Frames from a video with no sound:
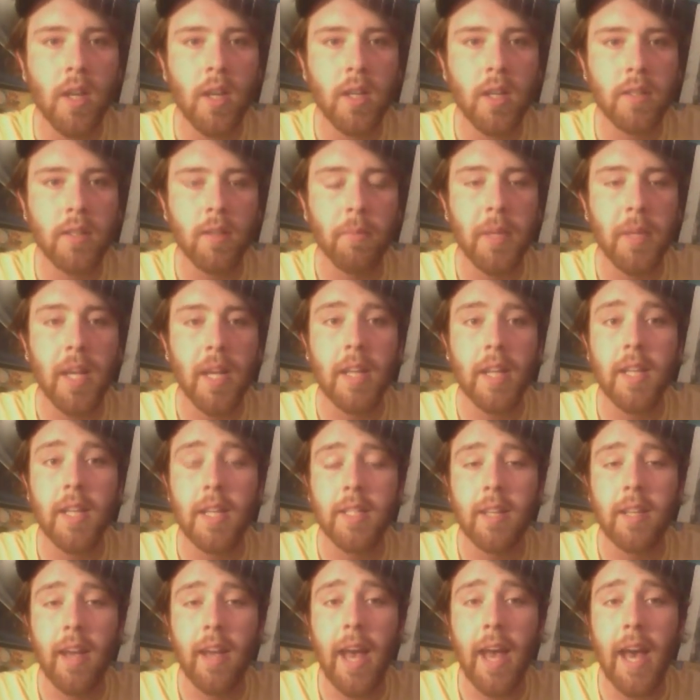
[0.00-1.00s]
Something I'd
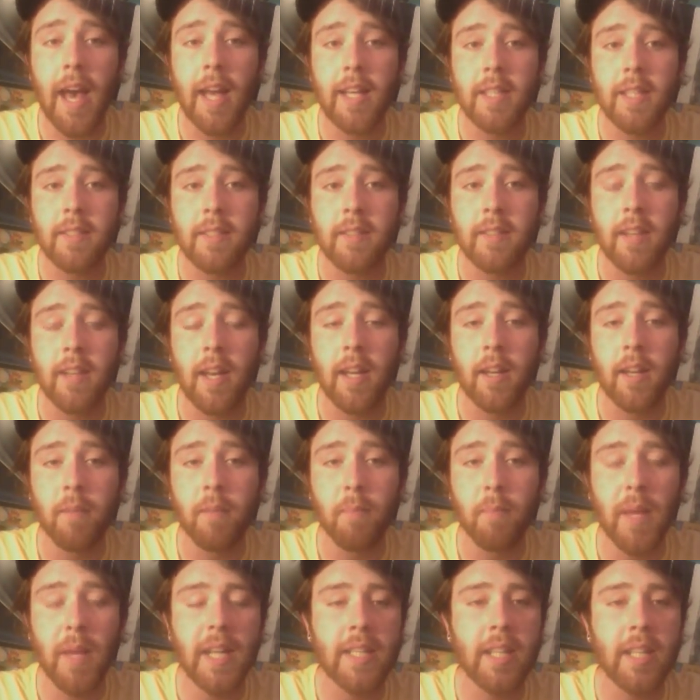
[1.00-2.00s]
like to add is that
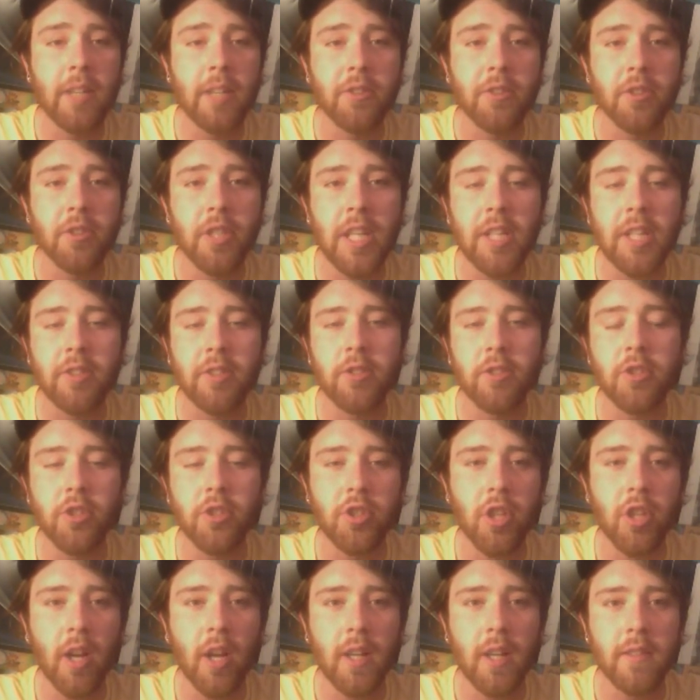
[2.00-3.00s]
meditation isn't
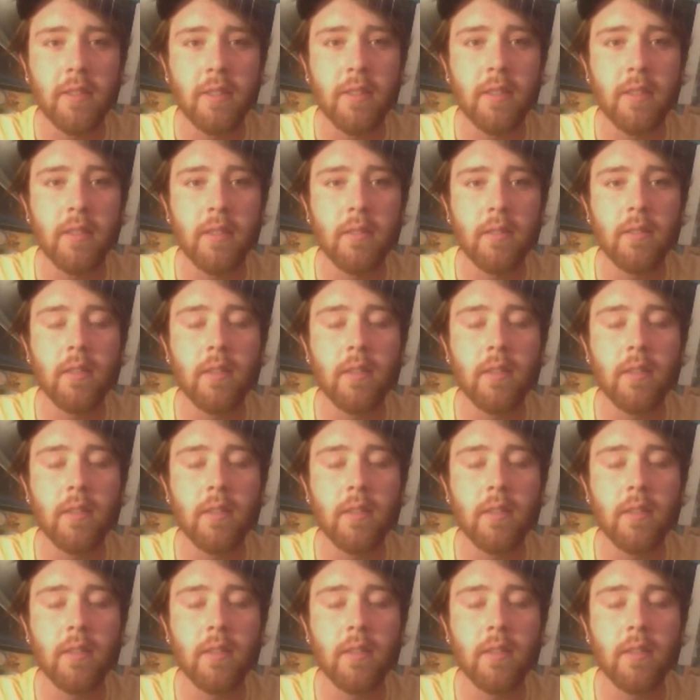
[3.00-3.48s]
just